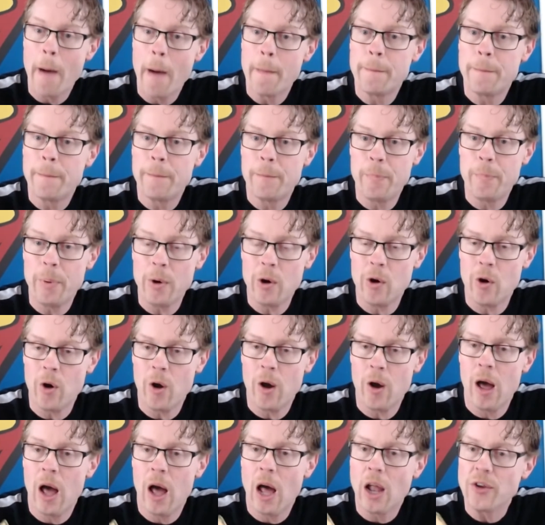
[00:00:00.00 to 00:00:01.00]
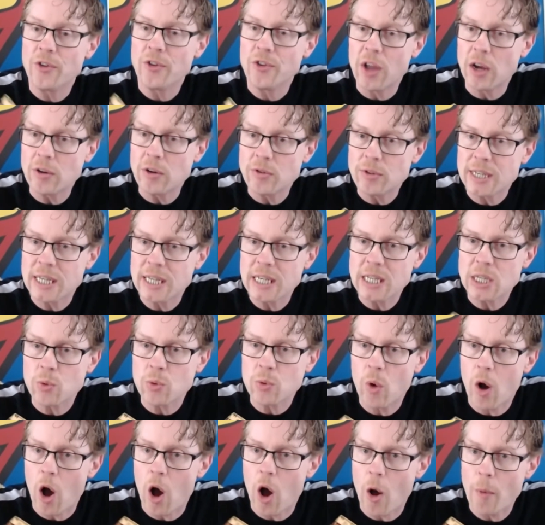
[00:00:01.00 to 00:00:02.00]
but notice what
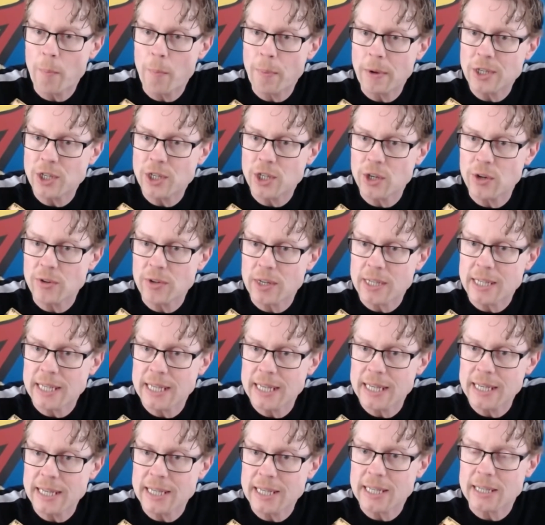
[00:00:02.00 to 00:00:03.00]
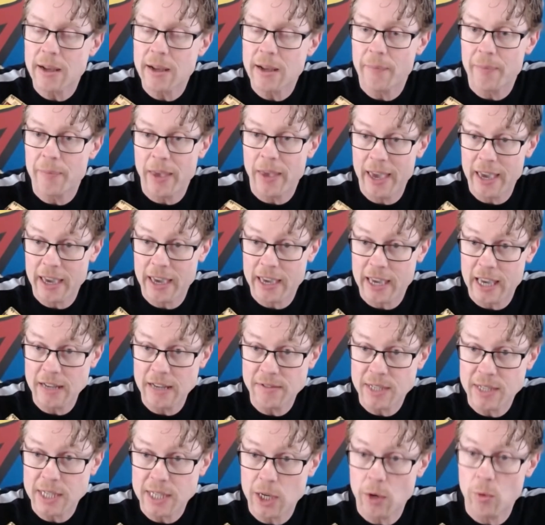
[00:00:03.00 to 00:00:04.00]
opportunities it gives
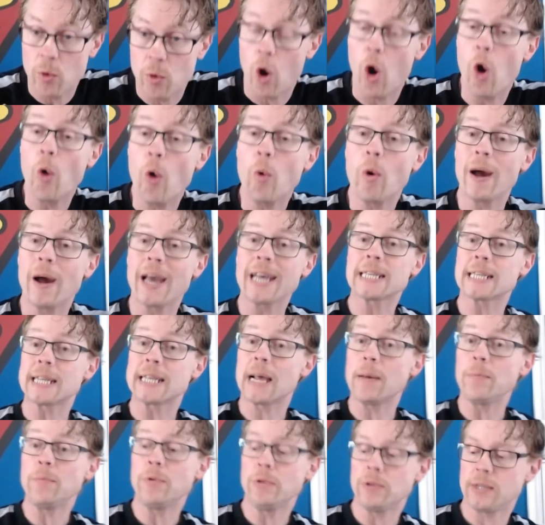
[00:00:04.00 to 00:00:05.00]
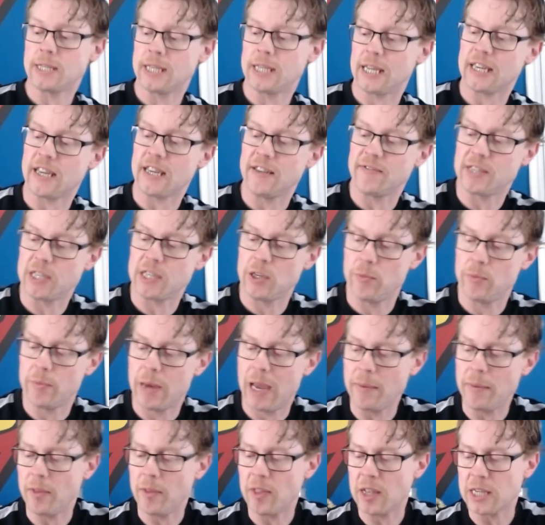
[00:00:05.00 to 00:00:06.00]
you or what examples it gives you. Maybe
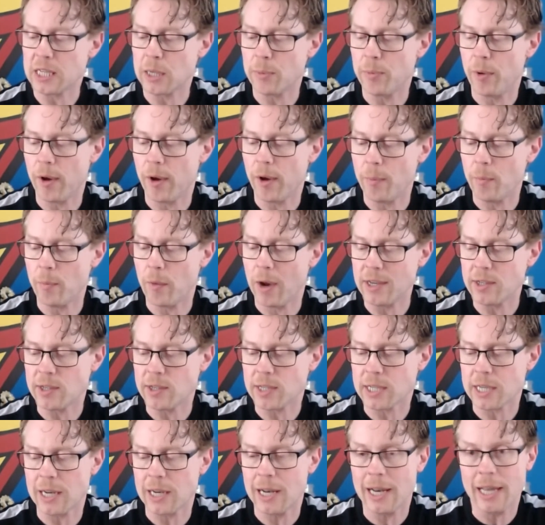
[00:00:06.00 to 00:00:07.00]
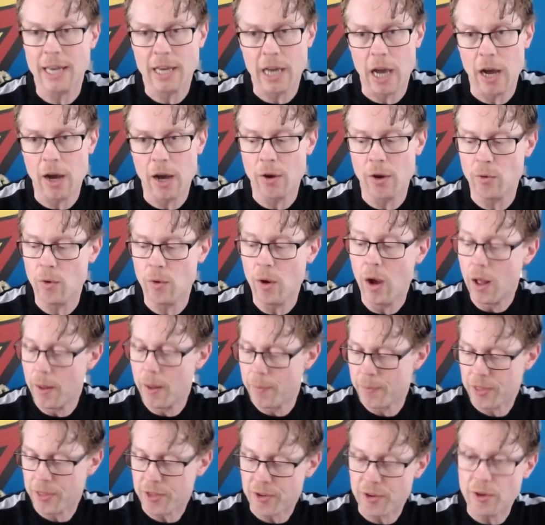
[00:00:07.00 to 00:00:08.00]
there's a point where you suddenly go,
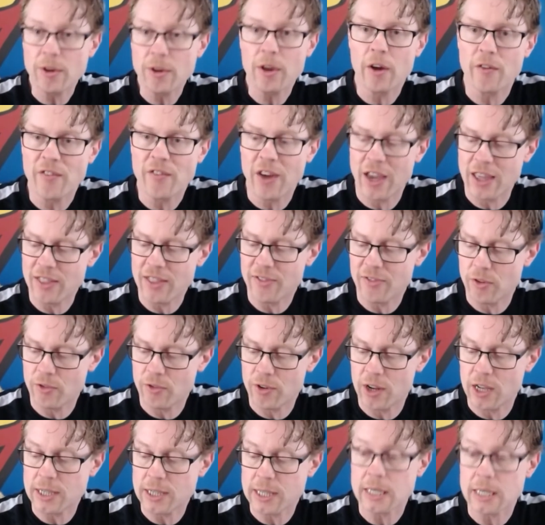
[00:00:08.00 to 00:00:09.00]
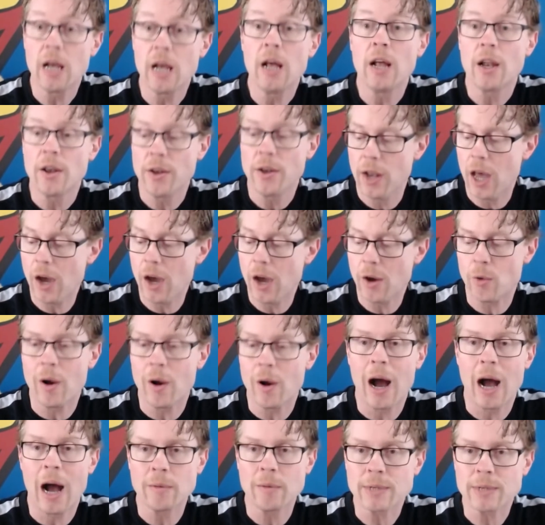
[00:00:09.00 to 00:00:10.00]
through your faithfulness, no,
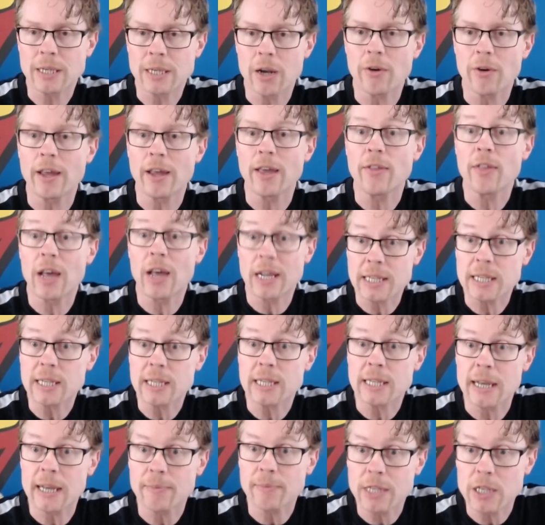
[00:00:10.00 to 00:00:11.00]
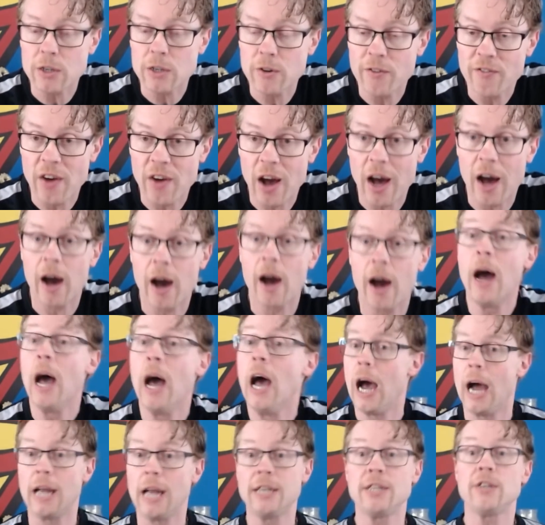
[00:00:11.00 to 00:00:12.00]
I'm sorry, that's a step too far,
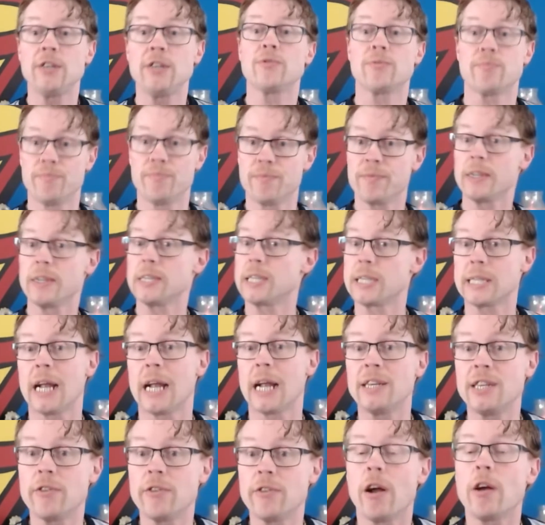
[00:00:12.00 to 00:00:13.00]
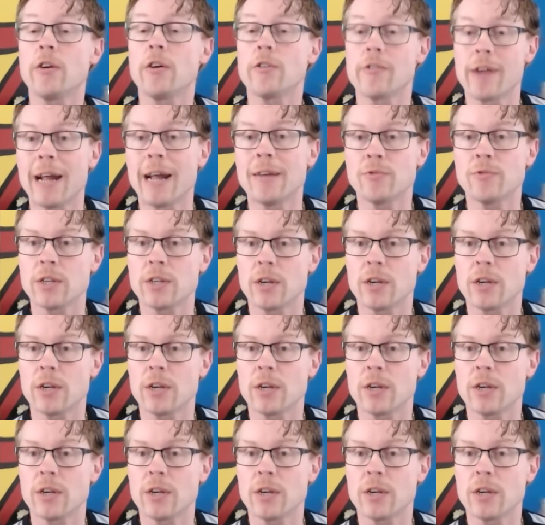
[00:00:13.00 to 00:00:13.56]
and you stand your own ground on